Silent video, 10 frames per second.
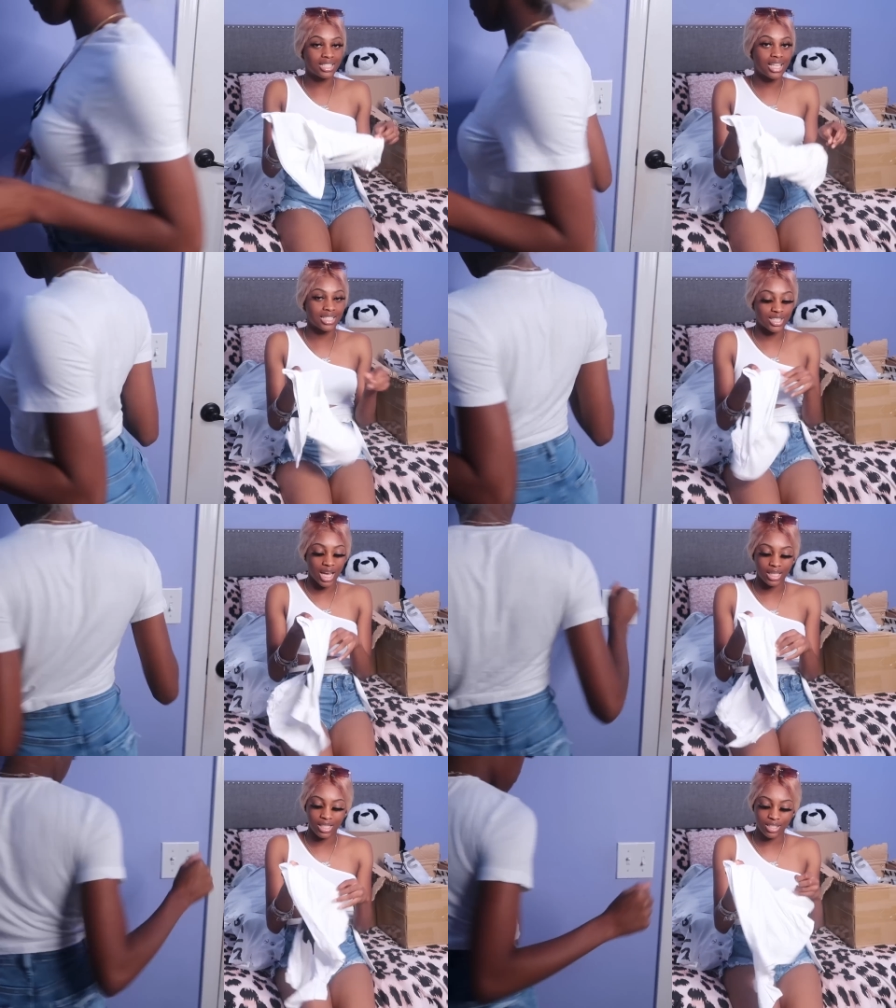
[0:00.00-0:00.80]
this is in
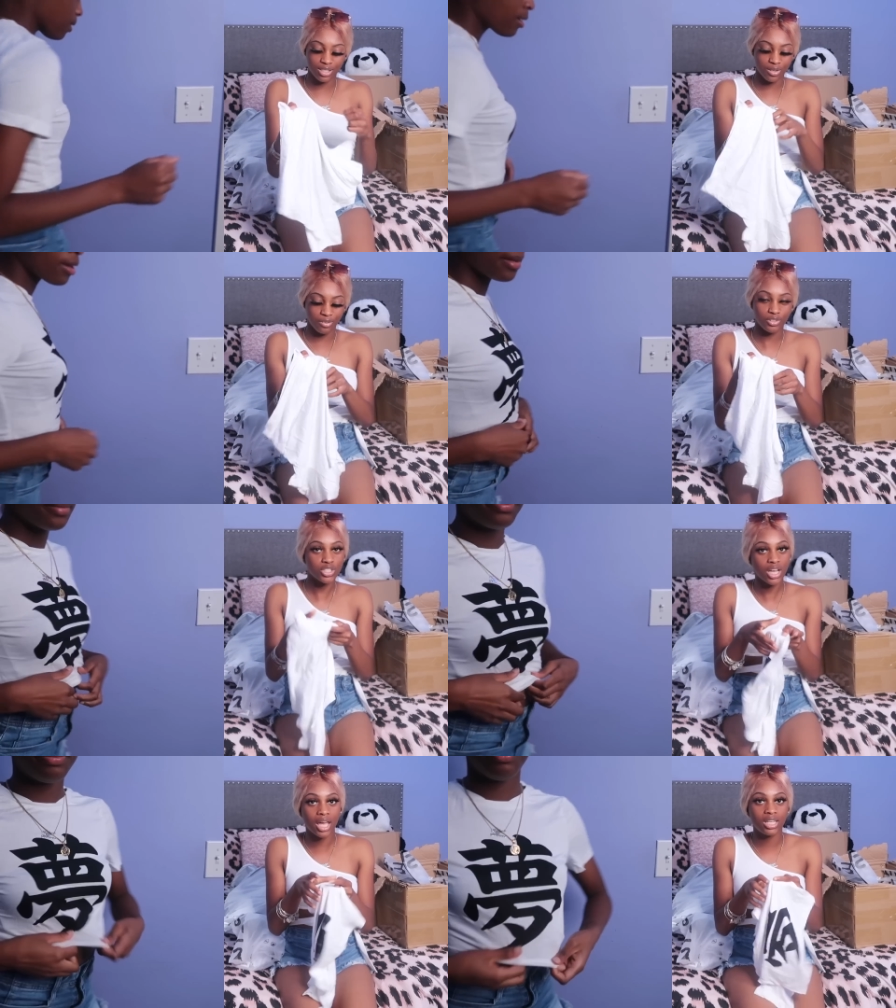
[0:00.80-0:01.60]
Chinese, so if you're
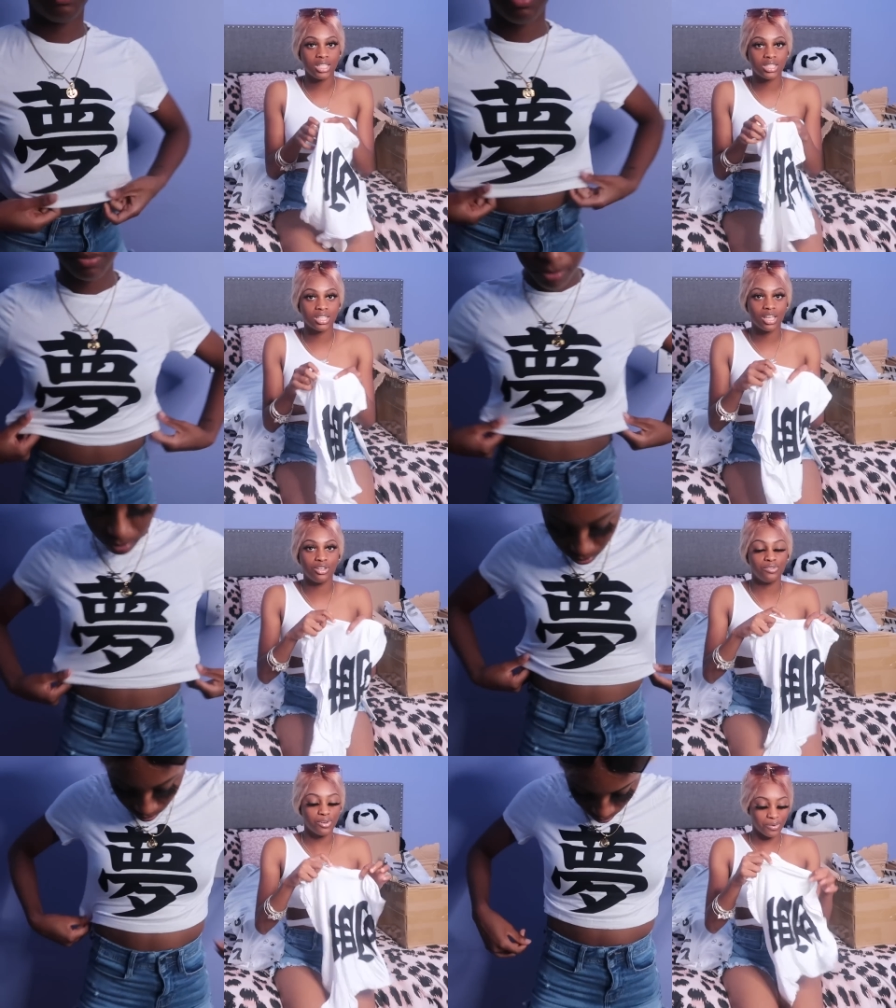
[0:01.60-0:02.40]
Chinese
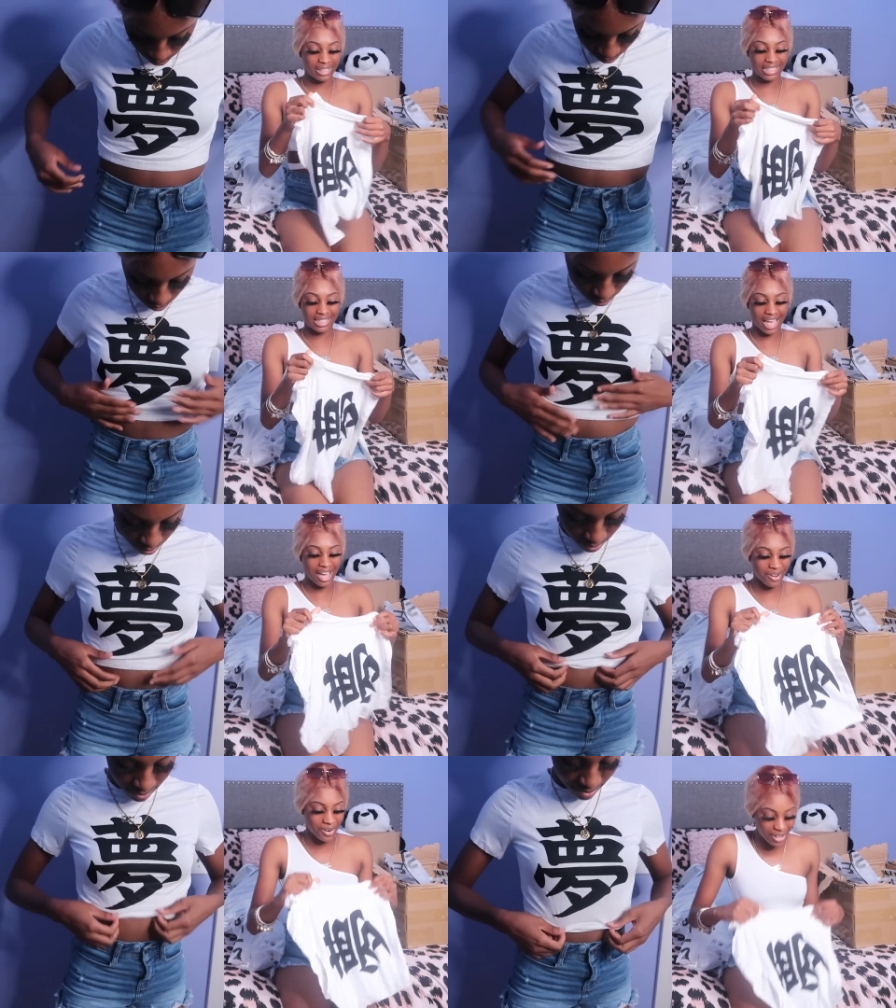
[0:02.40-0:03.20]
and you know what to
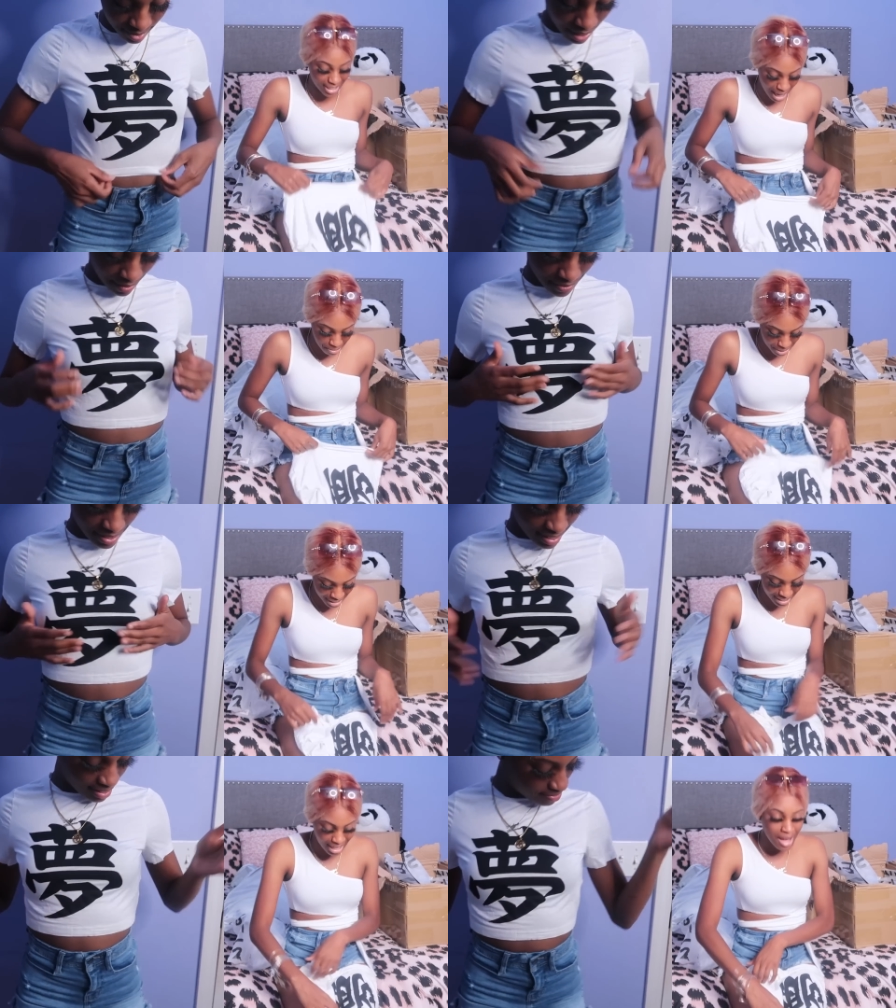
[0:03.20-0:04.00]
say, or
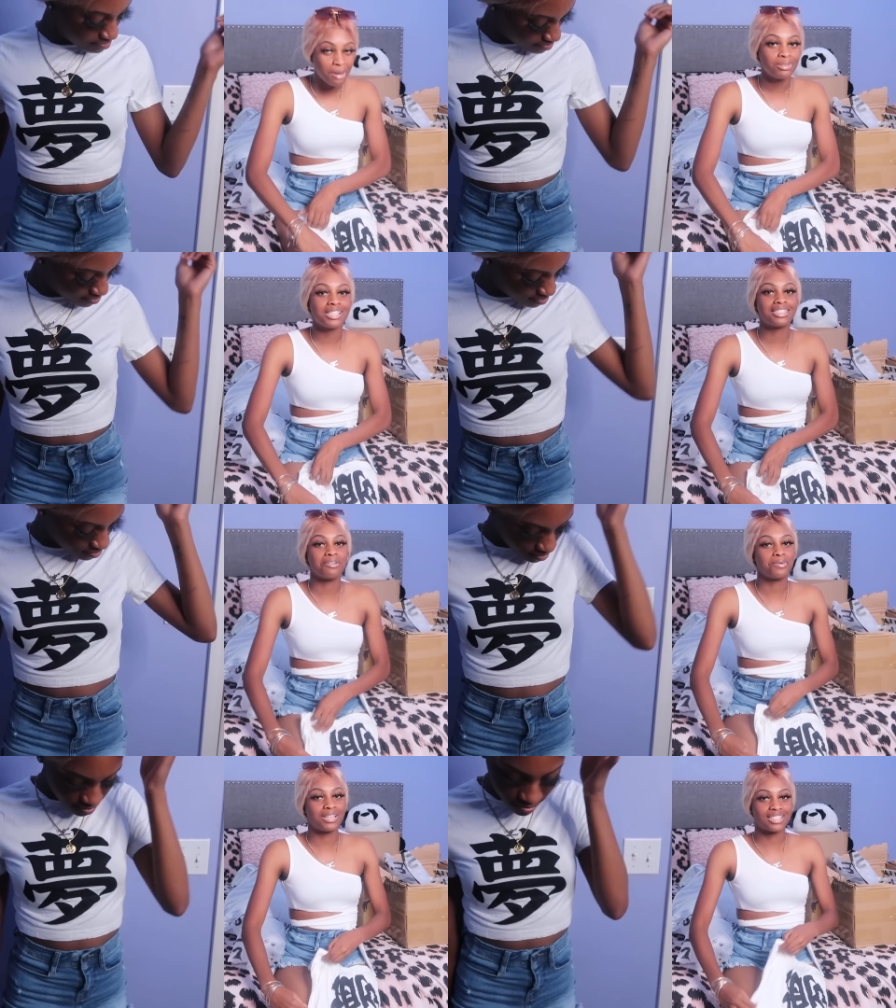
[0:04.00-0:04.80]
Japanese, please
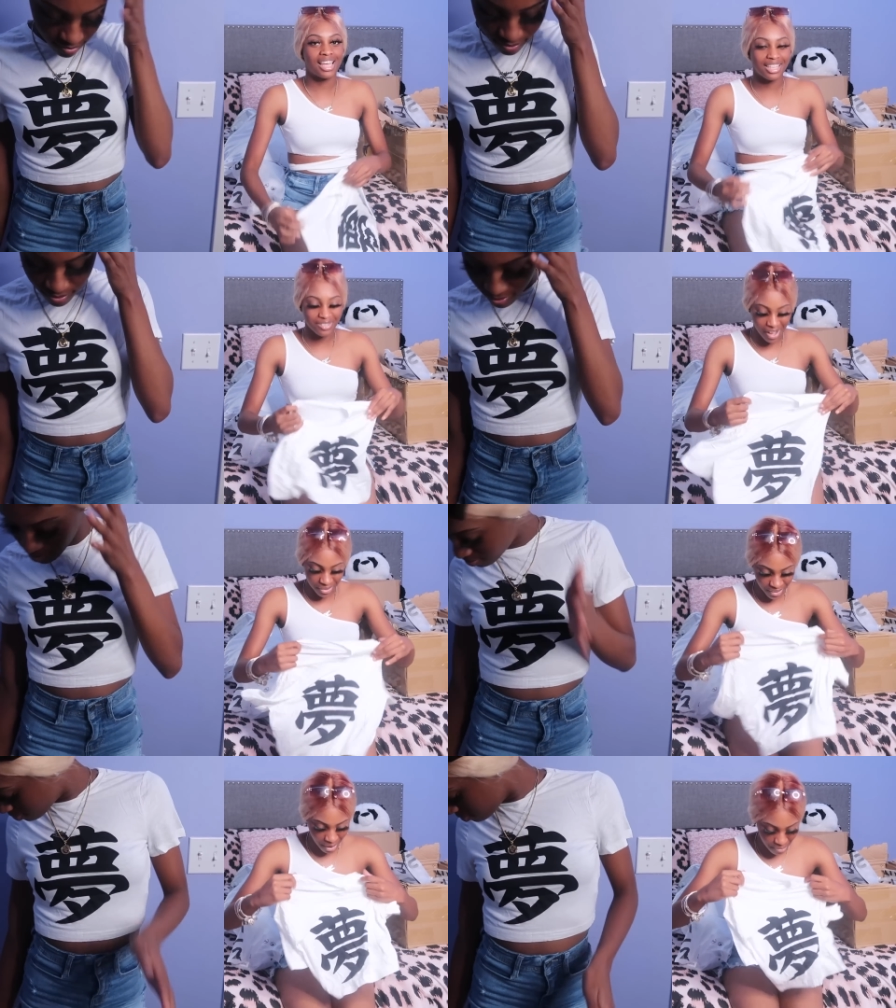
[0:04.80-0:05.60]
tell me what to say so I know what